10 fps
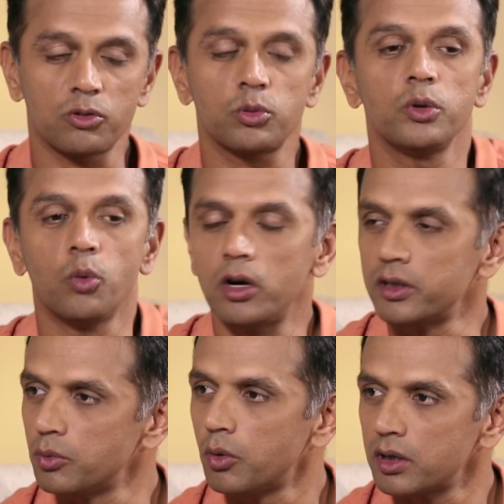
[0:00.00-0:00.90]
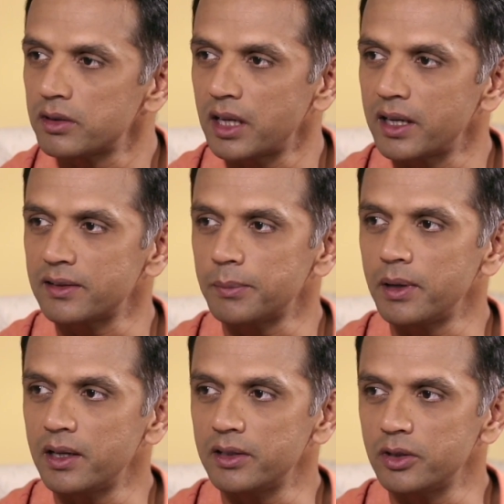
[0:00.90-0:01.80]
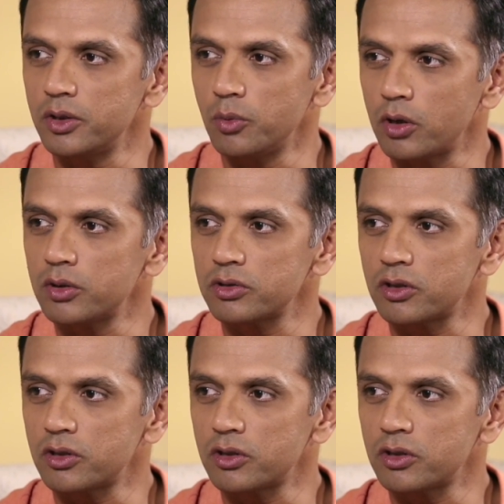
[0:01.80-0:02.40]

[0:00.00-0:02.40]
You want that as a player. You want those contests.